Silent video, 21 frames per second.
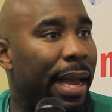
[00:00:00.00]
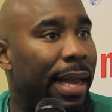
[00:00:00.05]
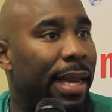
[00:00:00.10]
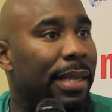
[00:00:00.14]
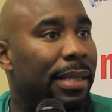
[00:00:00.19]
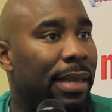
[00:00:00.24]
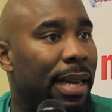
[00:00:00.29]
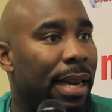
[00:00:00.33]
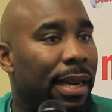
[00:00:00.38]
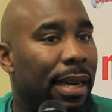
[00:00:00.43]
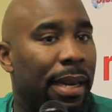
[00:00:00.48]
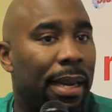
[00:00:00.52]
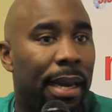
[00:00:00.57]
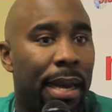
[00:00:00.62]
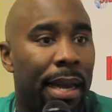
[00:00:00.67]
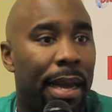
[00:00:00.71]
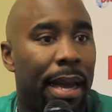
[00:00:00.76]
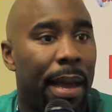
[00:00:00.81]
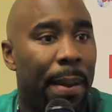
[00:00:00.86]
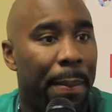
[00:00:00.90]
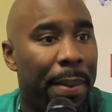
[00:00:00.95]
He's going to
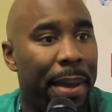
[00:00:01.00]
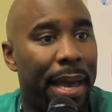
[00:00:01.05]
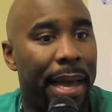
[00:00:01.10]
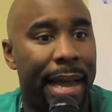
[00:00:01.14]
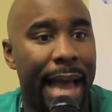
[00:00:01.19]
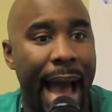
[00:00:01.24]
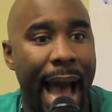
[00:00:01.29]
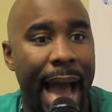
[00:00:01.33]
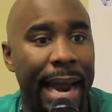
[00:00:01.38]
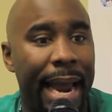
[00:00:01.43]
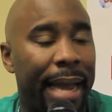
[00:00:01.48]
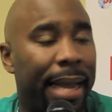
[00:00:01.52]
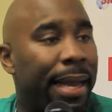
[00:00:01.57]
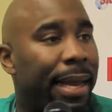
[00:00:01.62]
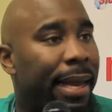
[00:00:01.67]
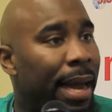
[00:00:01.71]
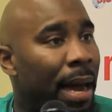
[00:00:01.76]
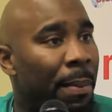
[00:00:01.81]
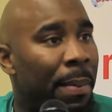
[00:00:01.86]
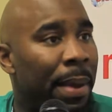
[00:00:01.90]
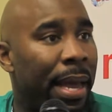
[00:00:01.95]
be a guy that can
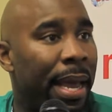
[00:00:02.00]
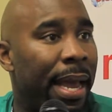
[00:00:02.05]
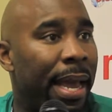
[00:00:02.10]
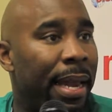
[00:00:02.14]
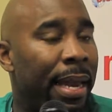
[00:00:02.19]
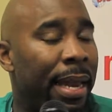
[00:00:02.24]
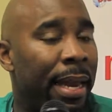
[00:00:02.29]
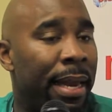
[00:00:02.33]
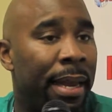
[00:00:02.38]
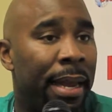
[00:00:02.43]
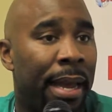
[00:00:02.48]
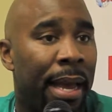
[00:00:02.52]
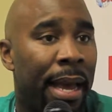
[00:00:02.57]
come in, and